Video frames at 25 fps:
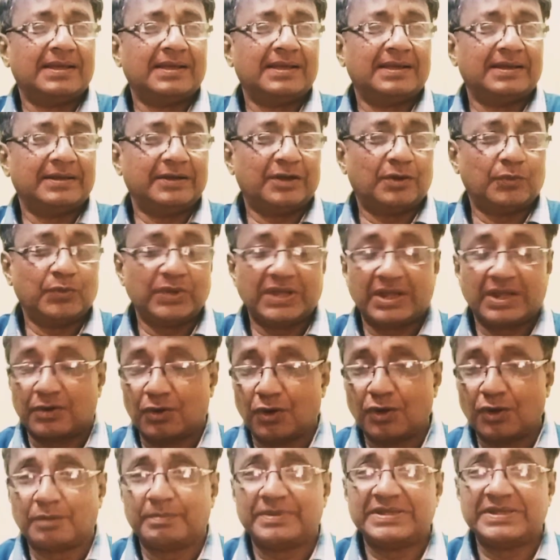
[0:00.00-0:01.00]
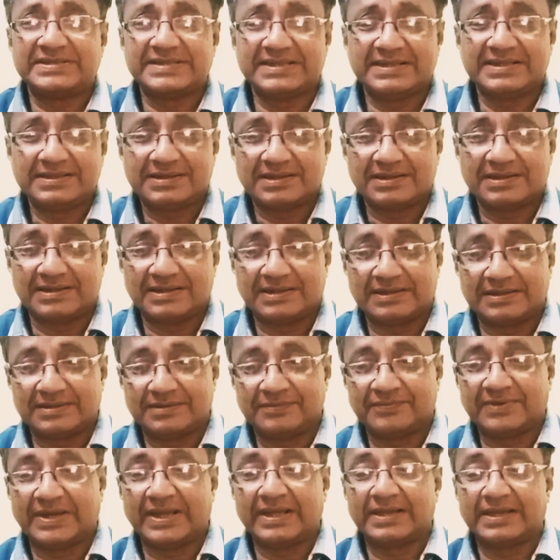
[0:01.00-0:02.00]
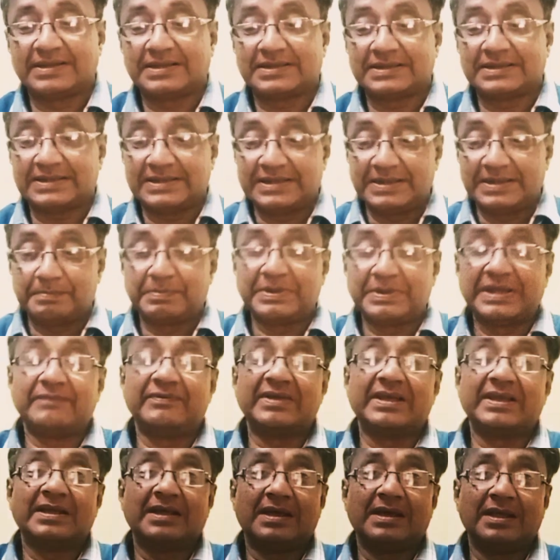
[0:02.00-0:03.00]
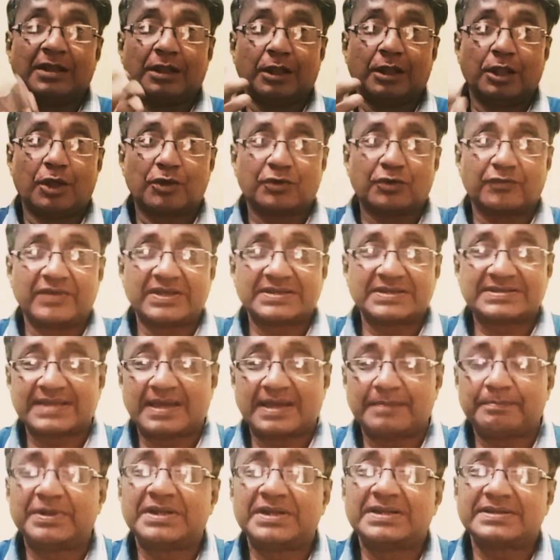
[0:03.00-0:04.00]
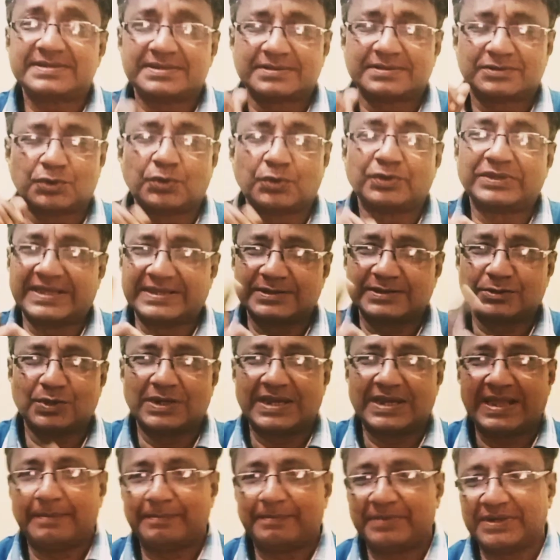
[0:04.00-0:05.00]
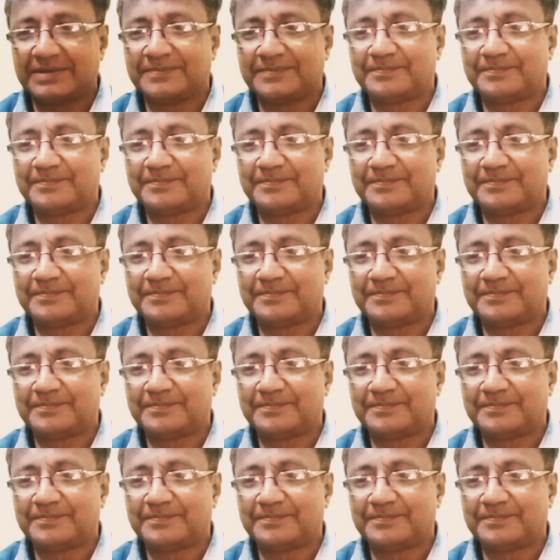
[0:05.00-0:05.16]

You know, we are all busy. Uh, if I keep giving a lot of examples, two things will happen.